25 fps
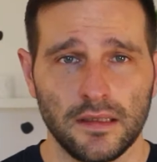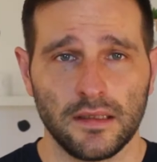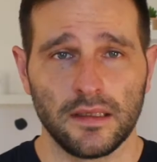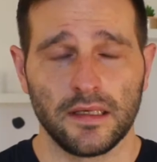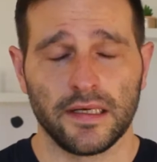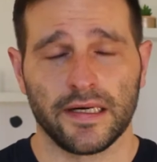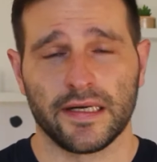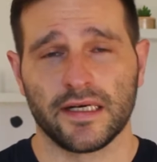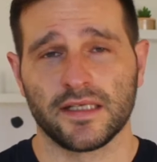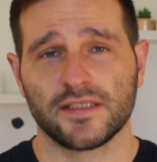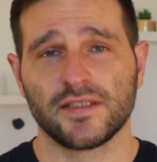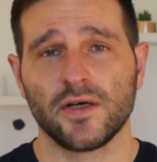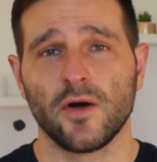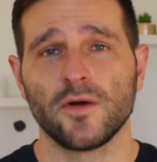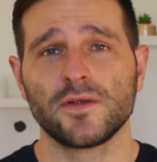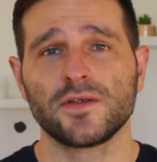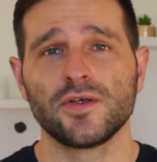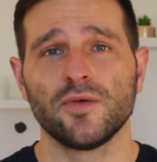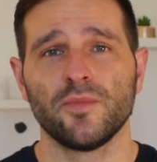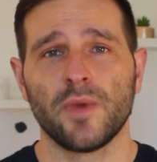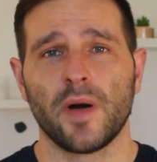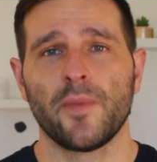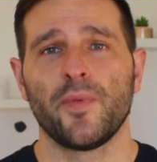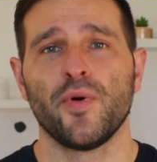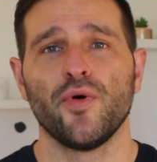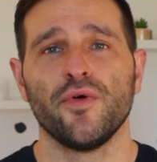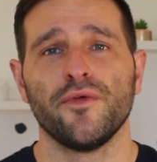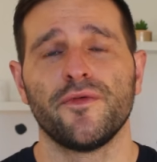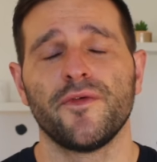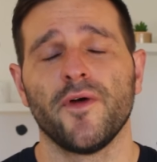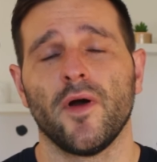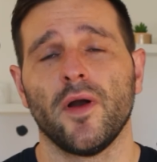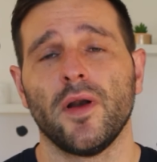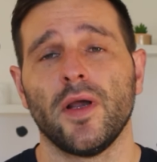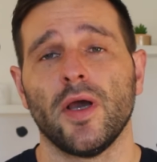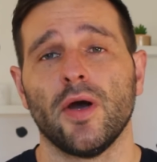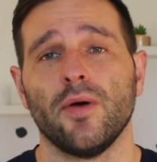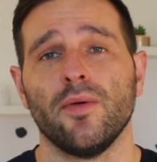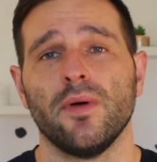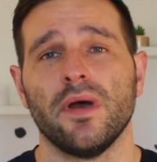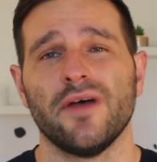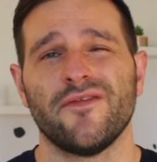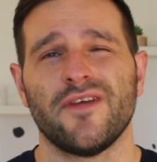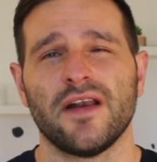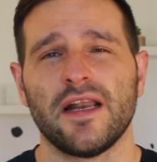I had a total in my portfolio of